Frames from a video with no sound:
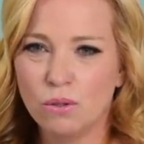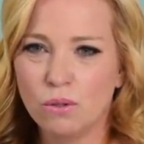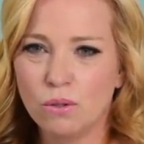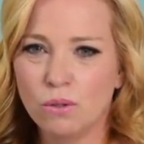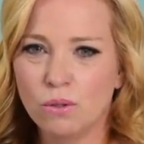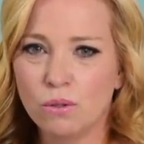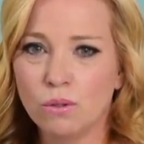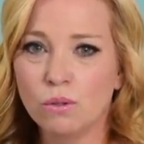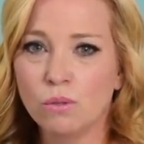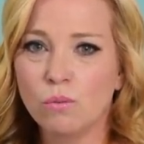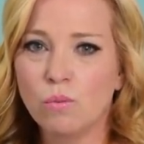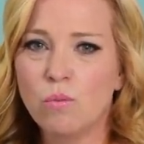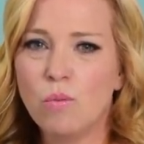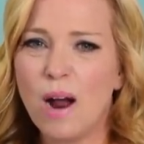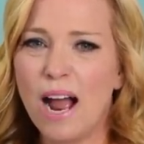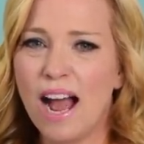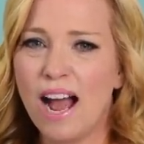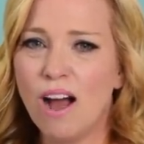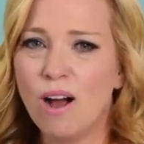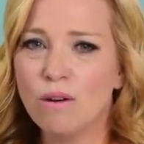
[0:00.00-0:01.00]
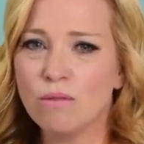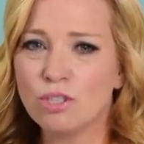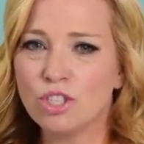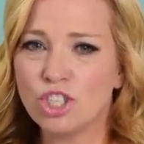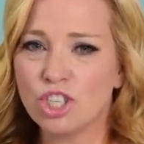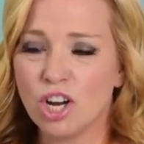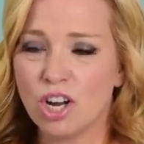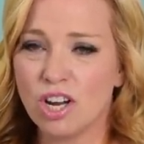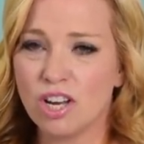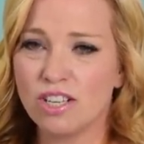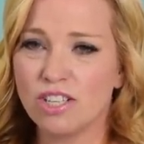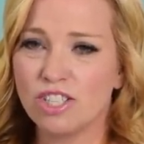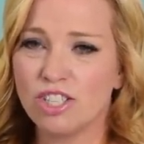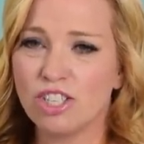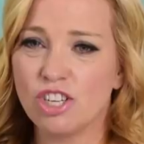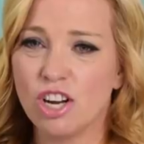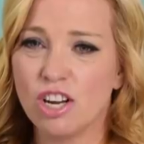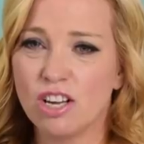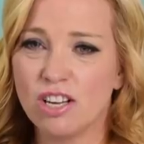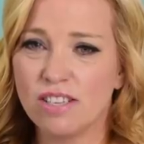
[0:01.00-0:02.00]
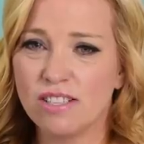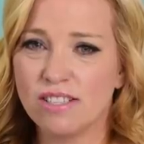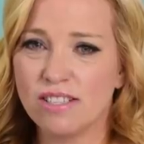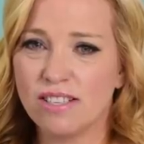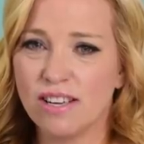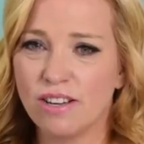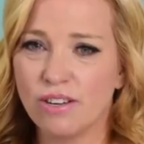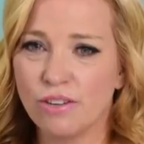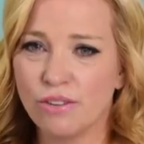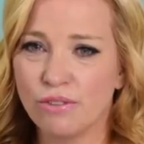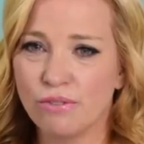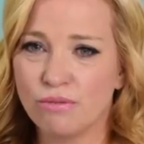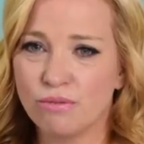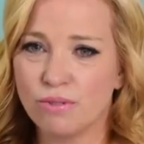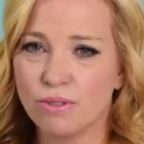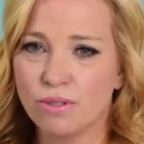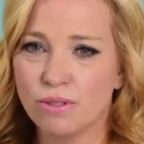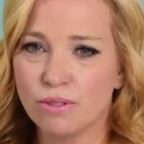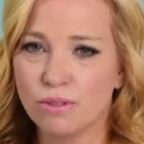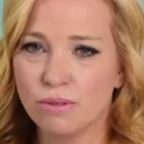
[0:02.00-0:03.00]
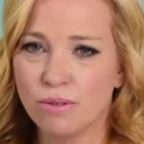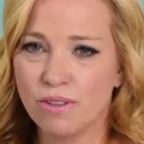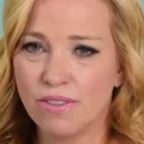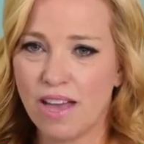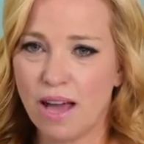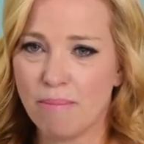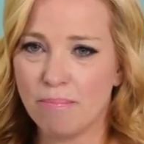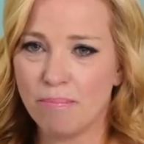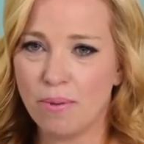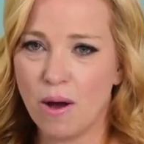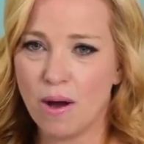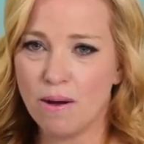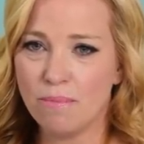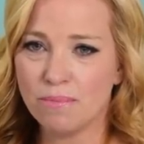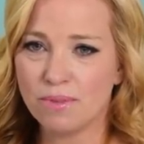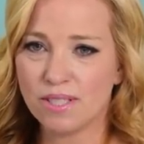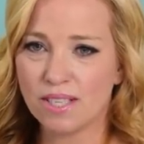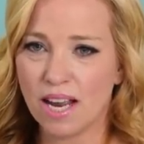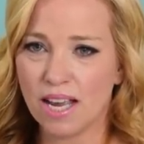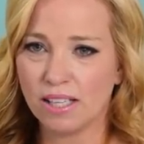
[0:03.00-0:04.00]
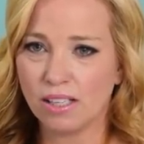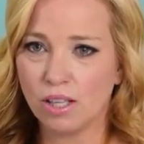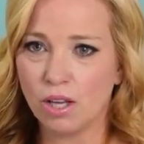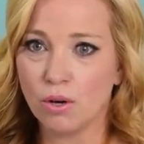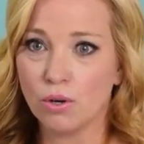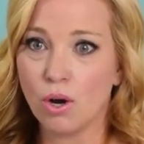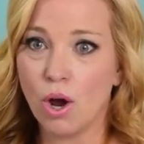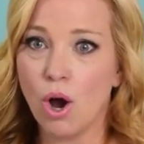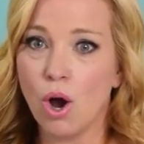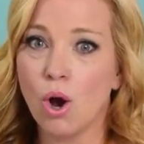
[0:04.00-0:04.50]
Ooh, wow, John. John sailed through that bomb cyclone.